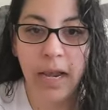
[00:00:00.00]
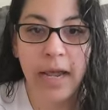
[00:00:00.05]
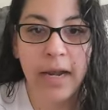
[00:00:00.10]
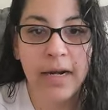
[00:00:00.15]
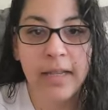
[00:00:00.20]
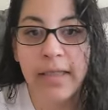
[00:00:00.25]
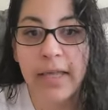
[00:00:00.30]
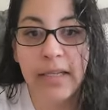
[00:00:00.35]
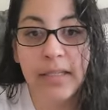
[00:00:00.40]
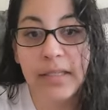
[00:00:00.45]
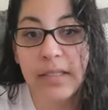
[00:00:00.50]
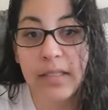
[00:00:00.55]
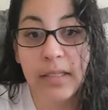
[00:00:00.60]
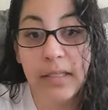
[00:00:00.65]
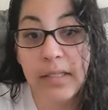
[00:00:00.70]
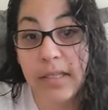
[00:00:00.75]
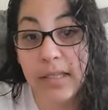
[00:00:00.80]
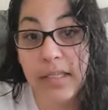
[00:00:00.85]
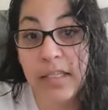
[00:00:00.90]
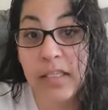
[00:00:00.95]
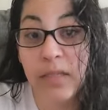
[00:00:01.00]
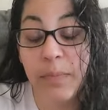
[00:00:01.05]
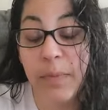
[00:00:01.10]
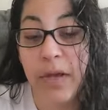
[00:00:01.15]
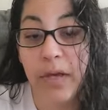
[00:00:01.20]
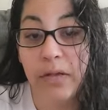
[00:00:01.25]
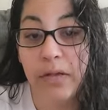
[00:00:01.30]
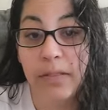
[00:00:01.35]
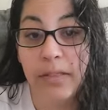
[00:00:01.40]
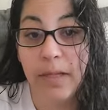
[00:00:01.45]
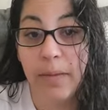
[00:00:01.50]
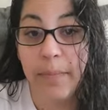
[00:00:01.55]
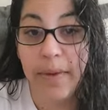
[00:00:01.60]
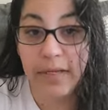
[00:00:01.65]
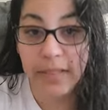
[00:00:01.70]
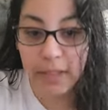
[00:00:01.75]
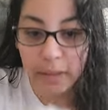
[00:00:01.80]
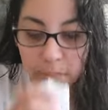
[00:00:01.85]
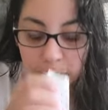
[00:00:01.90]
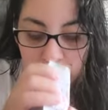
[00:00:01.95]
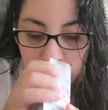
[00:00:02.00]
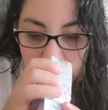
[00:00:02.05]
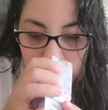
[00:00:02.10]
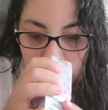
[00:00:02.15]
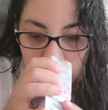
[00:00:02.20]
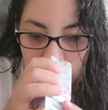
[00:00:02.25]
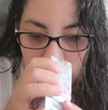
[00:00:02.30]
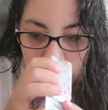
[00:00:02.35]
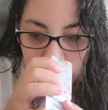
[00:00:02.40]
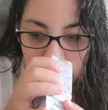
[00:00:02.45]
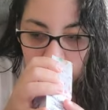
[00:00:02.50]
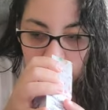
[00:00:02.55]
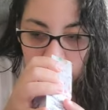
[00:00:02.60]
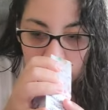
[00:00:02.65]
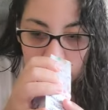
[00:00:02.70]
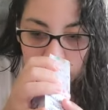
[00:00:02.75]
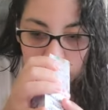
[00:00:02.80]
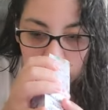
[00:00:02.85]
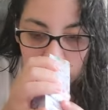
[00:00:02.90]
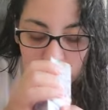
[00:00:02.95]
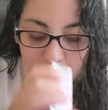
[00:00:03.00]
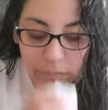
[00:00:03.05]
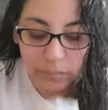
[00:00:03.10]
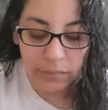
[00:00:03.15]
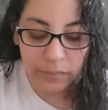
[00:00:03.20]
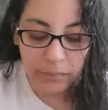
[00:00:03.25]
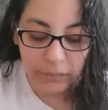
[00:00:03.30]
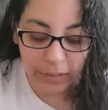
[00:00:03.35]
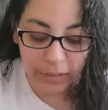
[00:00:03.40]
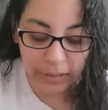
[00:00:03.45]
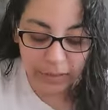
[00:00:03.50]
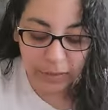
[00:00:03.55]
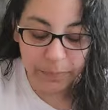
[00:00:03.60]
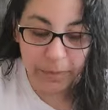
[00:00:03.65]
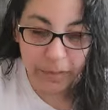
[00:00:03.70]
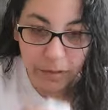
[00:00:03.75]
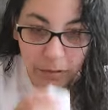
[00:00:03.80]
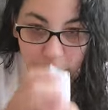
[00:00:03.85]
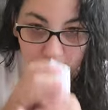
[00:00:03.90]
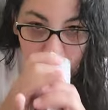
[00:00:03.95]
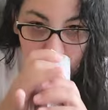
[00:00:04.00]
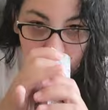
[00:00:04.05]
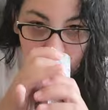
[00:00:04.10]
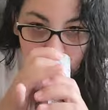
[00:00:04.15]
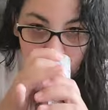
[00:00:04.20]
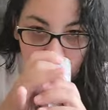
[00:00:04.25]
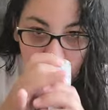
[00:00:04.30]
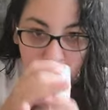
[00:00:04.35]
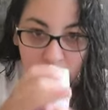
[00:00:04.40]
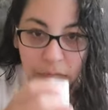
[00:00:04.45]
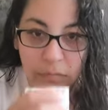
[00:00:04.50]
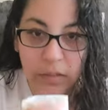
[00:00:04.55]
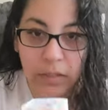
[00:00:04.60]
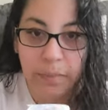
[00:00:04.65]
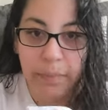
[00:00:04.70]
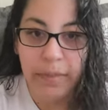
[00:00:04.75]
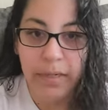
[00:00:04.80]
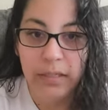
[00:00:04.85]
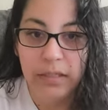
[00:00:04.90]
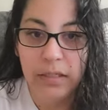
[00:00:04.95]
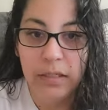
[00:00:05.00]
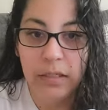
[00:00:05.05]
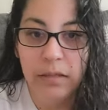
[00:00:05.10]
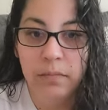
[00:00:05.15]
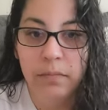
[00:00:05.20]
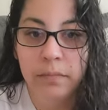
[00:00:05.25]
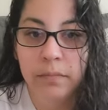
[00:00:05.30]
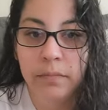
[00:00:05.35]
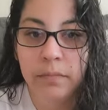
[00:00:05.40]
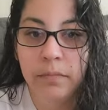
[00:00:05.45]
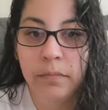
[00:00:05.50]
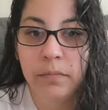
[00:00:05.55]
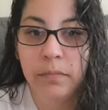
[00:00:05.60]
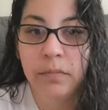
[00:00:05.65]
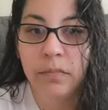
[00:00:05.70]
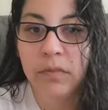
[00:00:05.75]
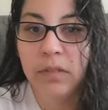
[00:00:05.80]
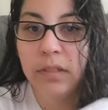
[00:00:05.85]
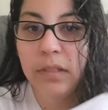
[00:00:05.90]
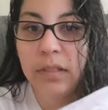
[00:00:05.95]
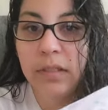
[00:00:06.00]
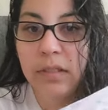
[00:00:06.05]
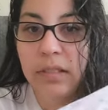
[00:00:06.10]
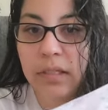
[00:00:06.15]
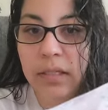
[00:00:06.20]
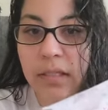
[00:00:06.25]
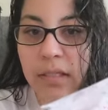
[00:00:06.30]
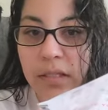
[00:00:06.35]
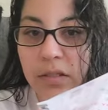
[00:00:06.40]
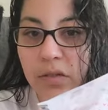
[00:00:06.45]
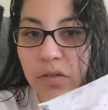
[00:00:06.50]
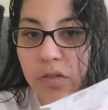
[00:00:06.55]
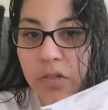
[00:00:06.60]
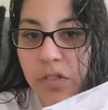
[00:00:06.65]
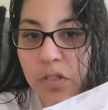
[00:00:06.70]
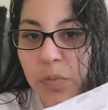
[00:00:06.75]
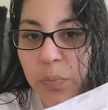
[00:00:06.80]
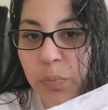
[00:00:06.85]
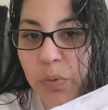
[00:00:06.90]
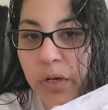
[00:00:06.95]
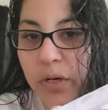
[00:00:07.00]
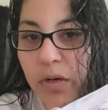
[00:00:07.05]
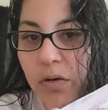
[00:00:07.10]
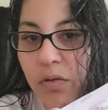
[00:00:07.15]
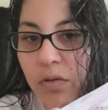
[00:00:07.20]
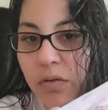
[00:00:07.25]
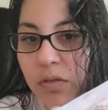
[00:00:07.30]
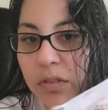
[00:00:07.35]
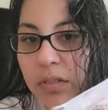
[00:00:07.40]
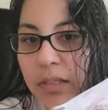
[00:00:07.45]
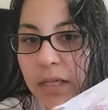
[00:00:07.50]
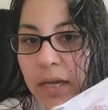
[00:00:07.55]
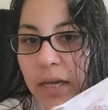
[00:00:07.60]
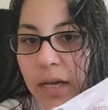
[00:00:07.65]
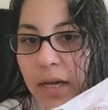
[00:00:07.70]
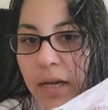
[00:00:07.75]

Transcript: And they, this smells amazing. It smells amazing. See, these are the sprinkles.